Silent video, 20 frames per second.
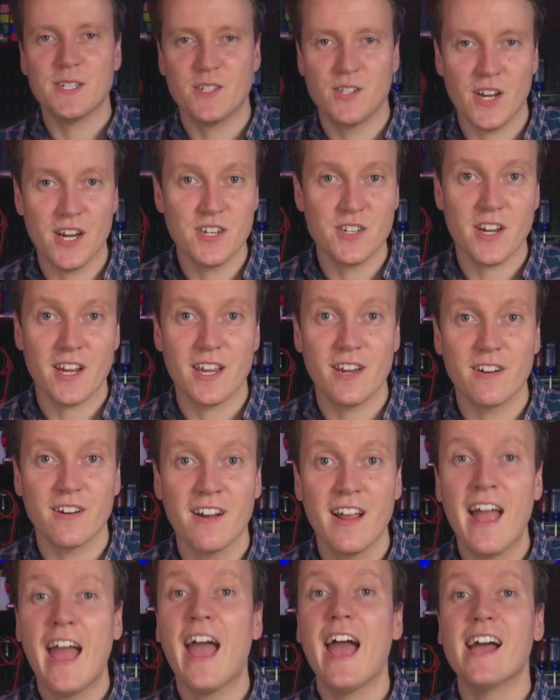JJ here,
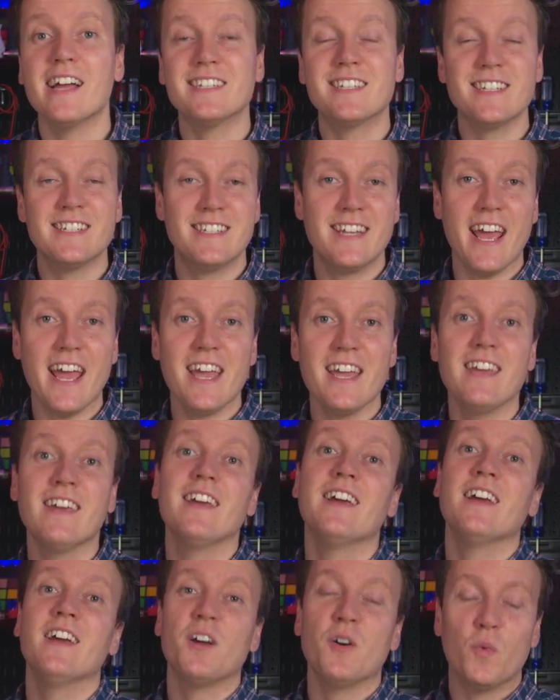and today
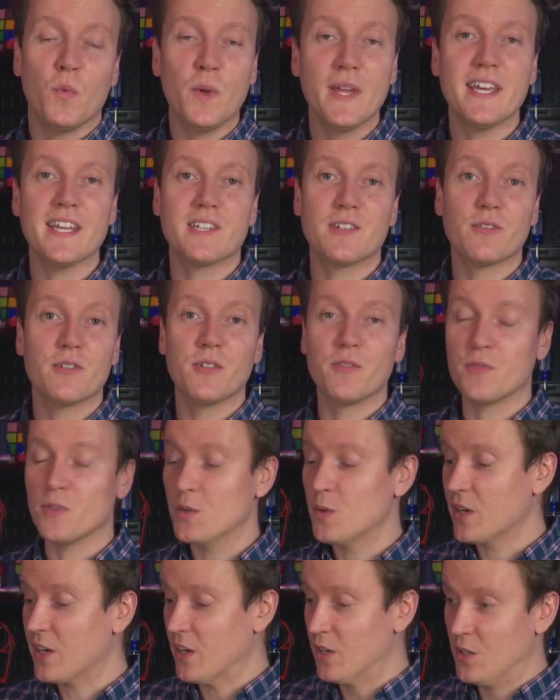we get to
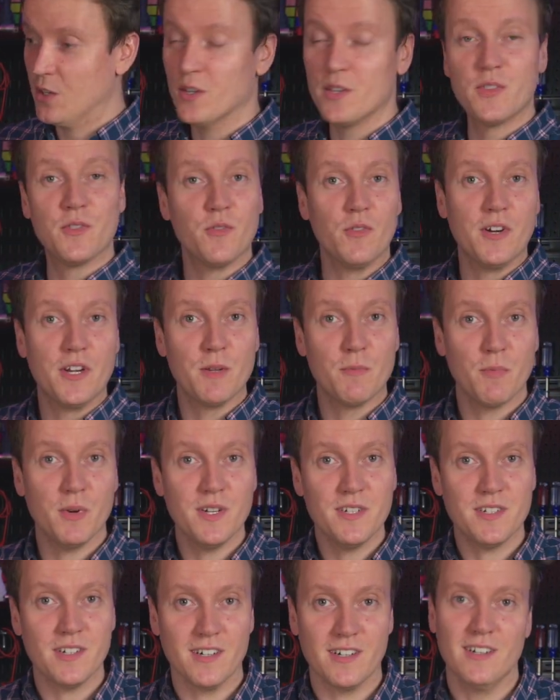review a good 3D
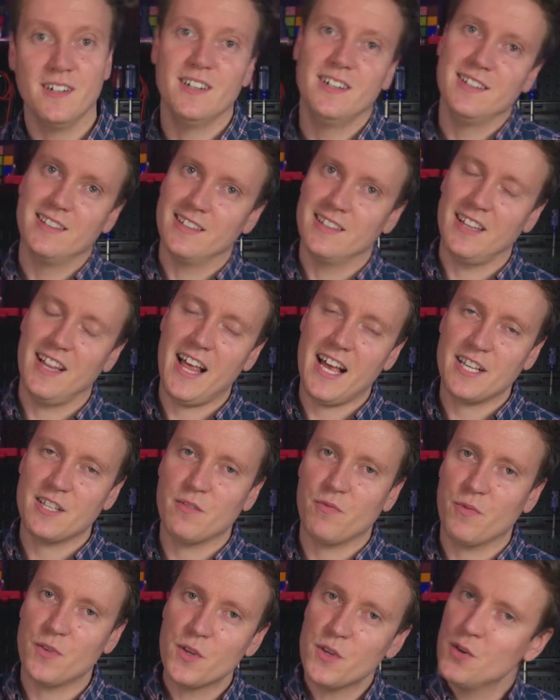printer. The last
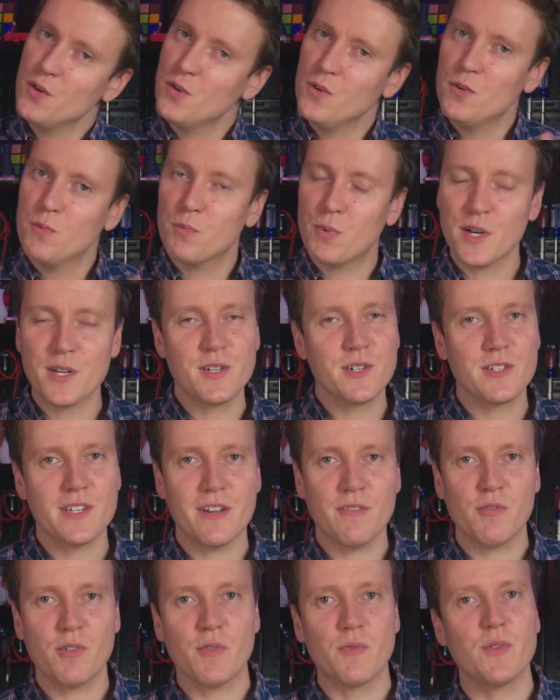few printers
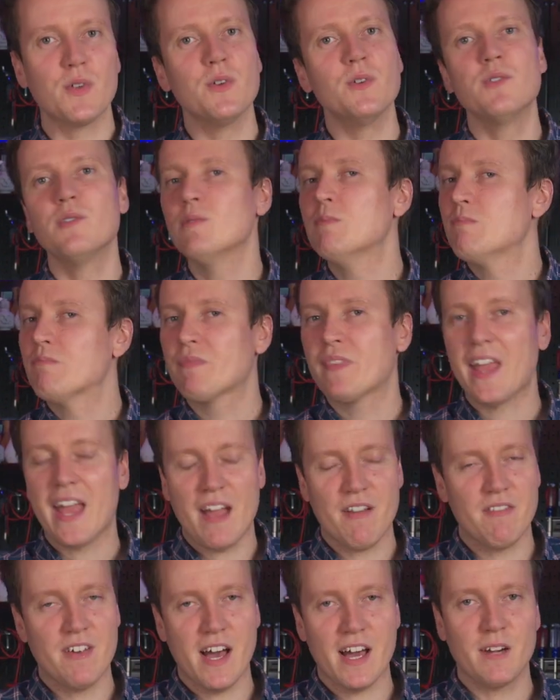I've reviewed
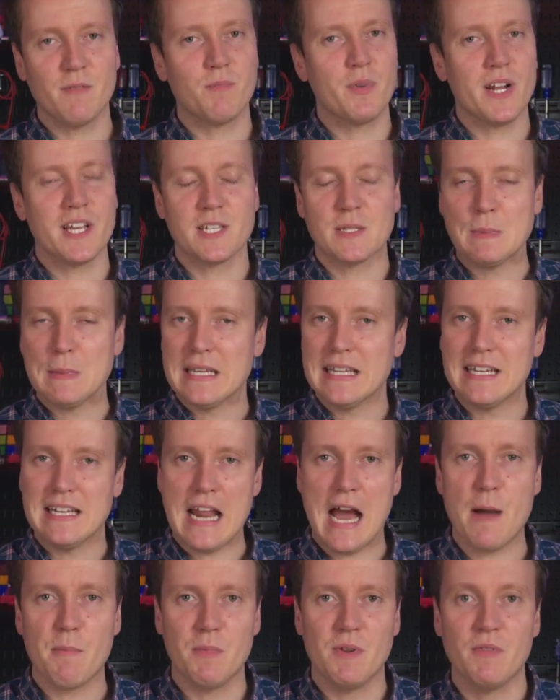have not impressed me,
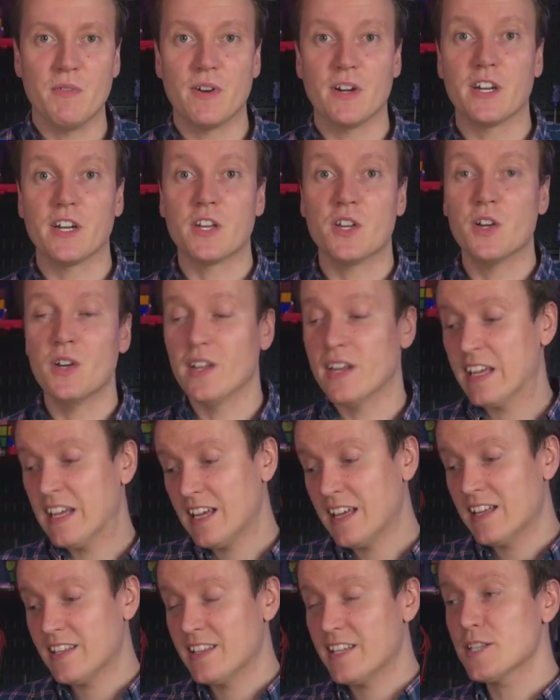not been very good.
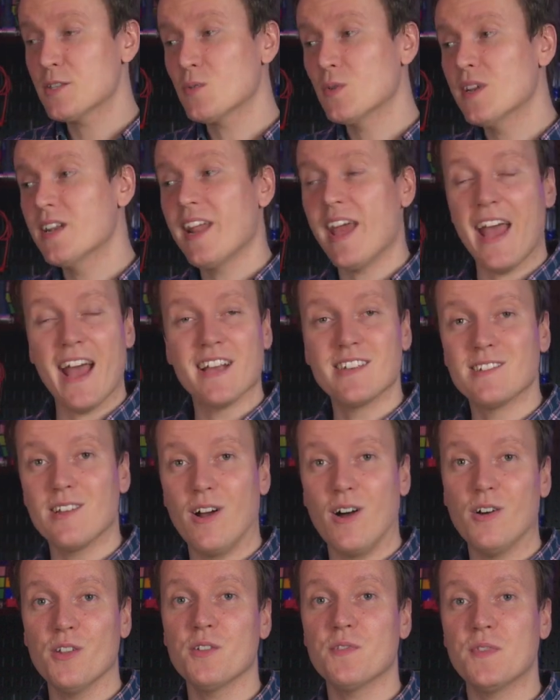This one has
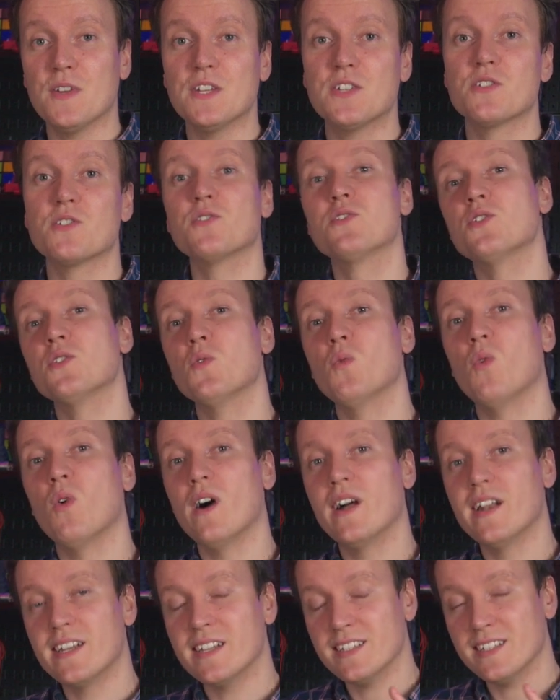all the features you
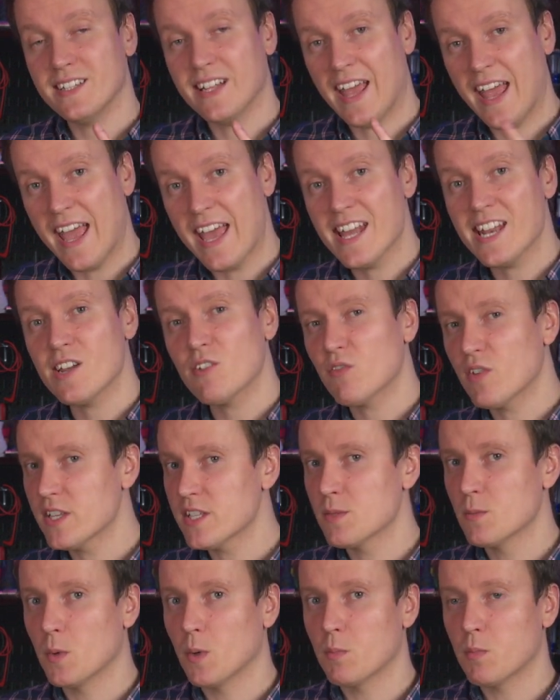want and a
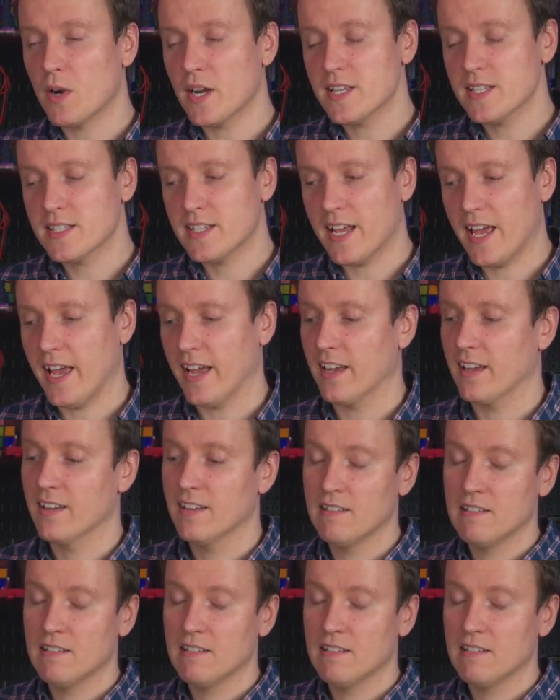reasonable price tag.